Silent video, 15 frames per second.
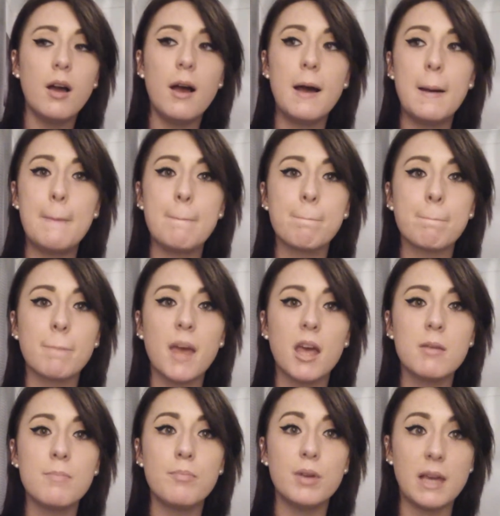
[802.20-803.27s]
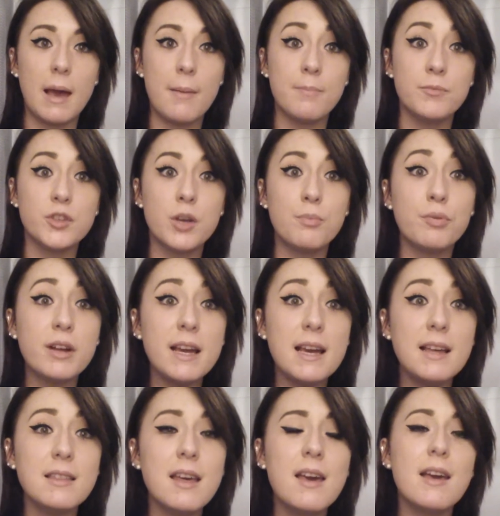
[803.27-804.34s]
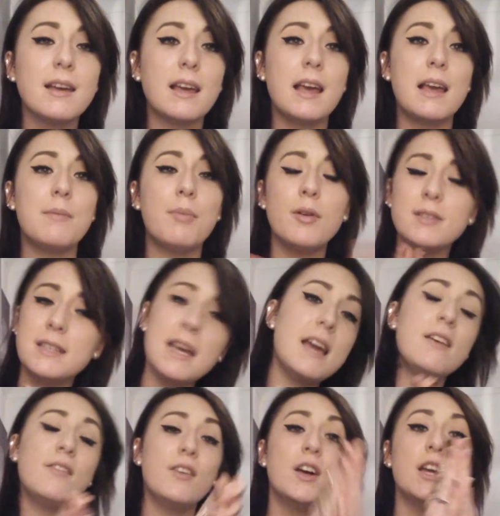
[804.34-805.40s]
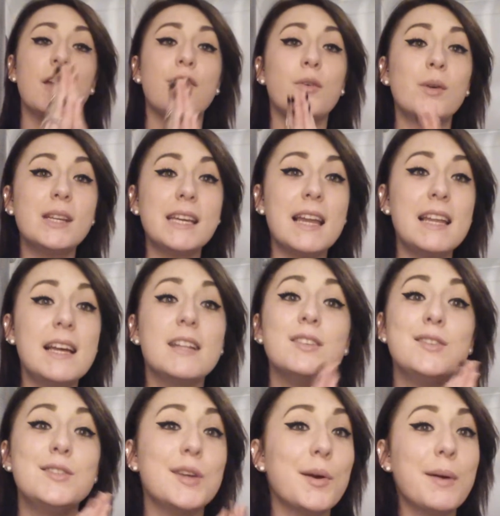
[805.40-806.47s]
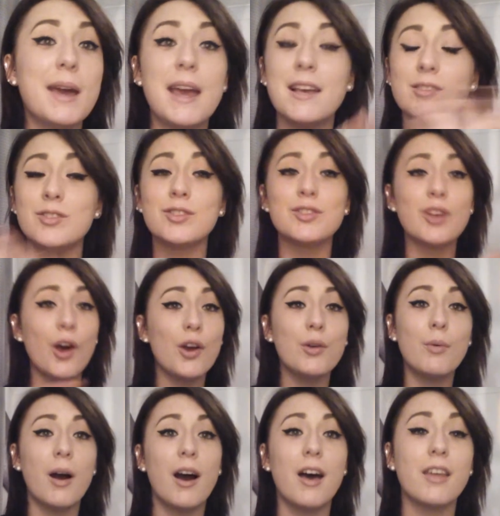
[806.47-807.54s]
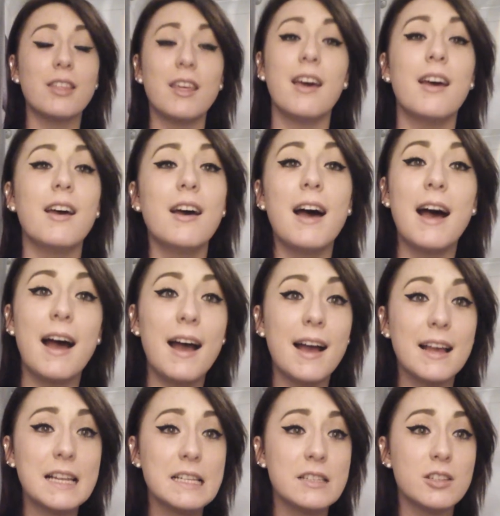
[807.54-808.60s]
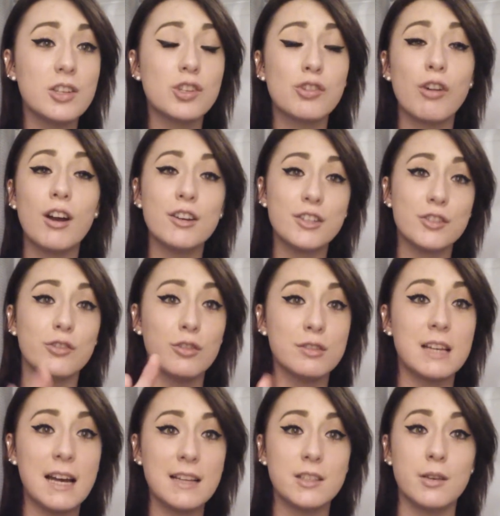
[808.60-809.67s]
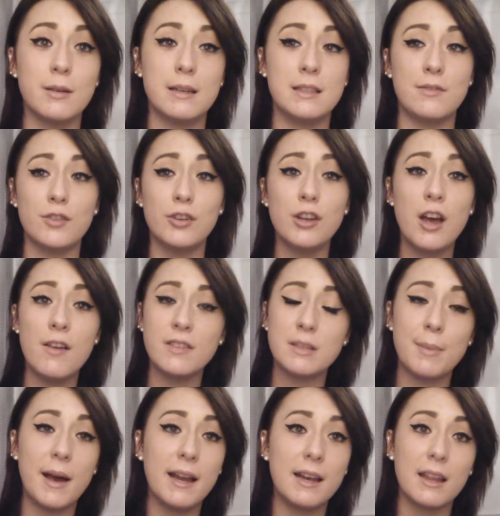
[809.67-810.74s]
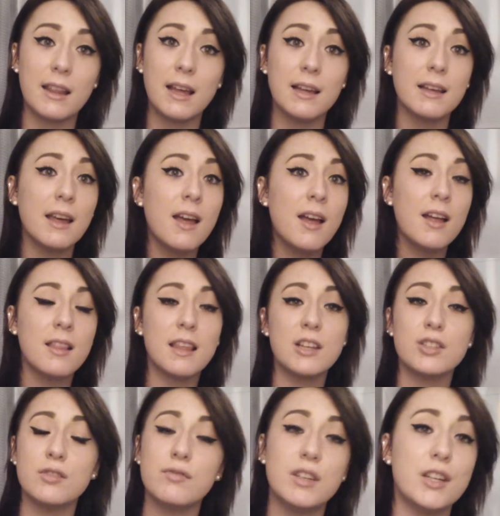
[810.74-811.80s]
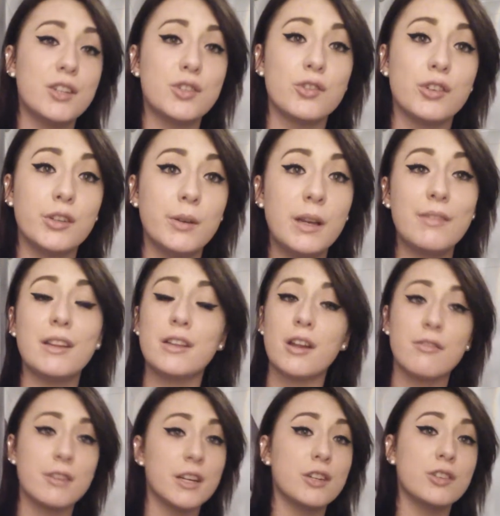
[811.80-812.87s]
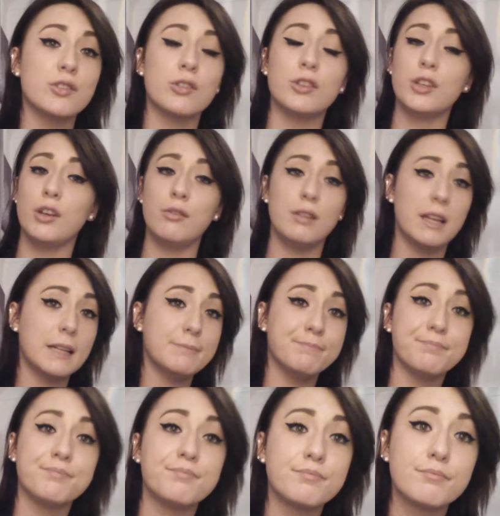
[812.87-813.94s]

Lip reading: go. But yeah, so breathe, keep positive. If you want to get it, do it. It's so worth it, and trust your tattooist. If you're nervous about anything, they should reassure you, and if they don't reassure you, then